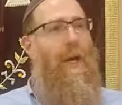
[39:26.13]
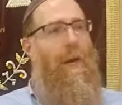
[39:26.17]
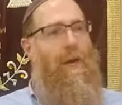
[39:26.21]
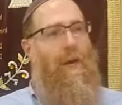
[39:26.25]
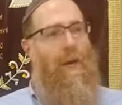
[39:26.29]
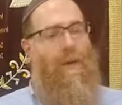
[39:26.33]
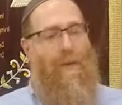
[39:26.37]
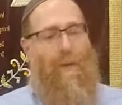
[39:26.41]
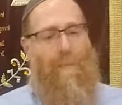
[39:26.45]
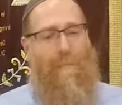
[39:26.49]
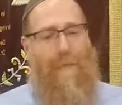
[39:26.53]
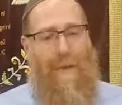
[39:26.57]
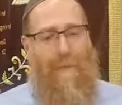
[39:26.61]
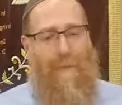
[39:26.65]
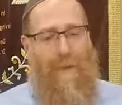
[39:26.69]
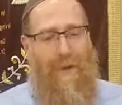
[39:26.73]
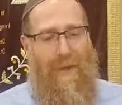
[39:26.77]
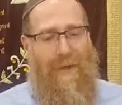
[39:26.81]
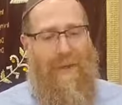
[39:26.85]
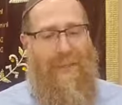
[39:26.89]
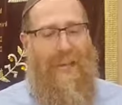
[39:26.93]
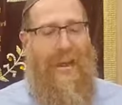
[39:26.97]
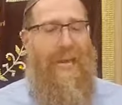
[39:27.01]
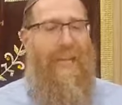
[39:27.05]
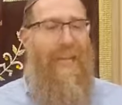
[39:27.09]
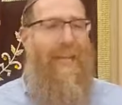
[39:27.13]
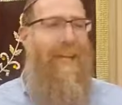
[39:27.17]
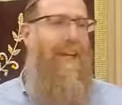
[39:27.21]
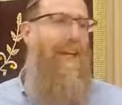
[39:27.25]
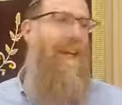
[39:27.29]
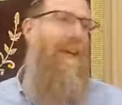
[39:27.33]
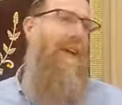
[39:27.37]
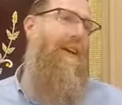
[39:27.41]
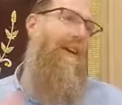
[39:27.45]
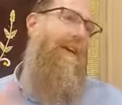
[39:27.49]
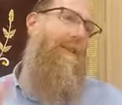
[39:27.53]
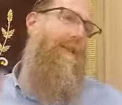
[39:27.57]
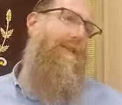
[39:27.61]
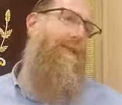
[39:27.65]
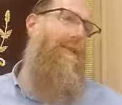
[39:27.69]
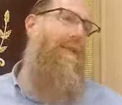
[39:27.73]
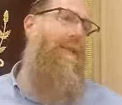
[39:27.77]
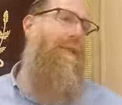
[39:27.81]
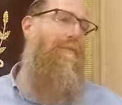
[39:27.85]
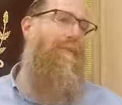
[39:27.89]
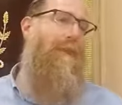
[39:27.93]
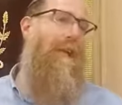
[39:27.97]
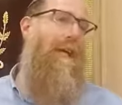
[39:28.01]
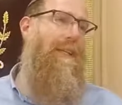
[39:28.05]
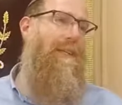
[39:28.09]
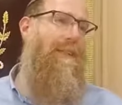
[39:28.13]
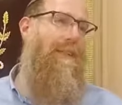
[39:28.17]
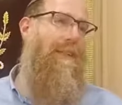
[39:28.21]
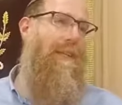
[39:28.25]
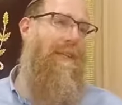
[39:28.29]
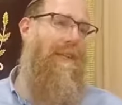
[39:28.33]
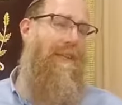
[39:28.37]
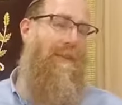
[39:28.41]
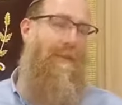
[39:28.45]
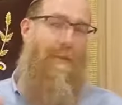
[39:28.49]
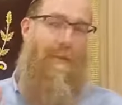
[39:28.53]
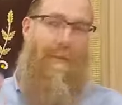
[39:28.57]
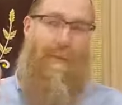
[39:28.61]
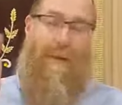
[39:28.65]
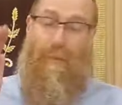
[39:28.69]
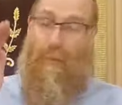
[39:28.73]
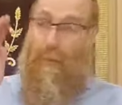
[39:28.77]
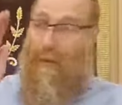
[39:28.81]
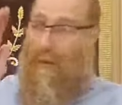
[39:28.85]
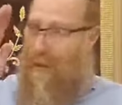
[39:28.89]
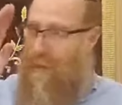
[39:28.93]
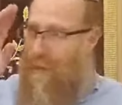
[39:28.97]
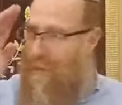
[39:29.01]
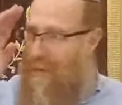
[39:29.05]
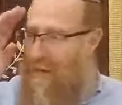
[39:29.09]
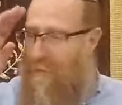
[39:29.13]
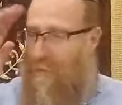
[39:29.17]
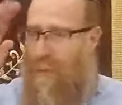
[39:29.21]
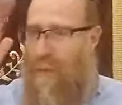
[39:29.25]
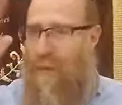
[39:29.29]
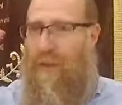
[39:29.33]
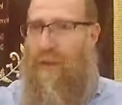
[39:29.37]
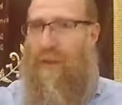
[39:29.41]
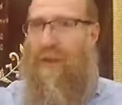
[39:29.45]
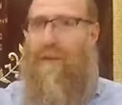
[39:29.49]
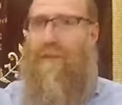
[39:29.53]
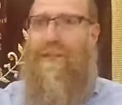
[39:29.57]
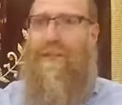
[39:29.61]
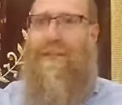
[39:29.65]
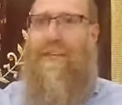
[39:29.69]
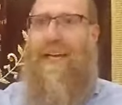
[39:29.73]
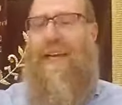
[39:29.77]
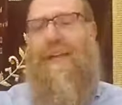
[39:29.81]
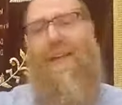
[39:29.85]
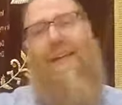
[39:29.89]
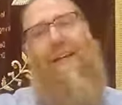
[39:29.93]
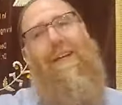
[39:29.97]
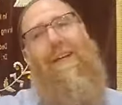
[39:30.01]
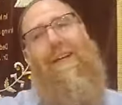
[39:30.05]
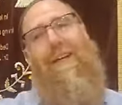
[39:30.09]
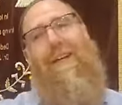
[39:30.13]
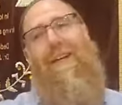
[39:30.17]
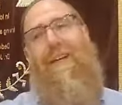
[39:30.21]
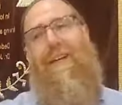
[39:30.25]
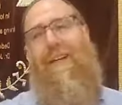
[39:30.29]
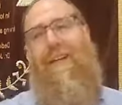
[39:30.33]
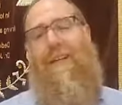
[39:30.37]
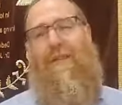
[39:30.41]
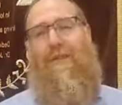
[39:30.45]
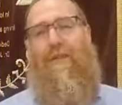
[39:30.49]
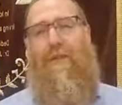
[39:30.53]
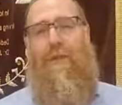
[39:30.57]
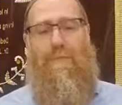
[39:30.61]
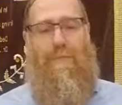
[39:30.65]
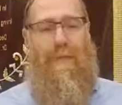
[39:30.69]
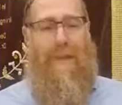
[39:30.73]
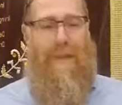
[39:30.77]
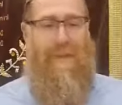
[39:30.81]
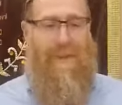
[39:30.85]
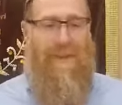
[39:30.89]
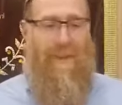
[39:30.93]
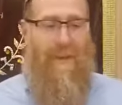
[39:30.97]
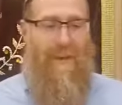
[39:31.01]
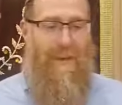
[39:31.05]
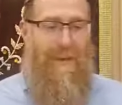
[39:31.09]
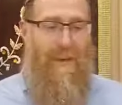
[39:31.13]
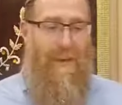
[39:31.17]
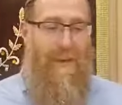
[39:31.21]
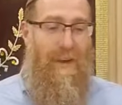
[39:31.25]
We remember a tzaddik for a blessing. Whenever we think of a tzaddik, it's for a blessing.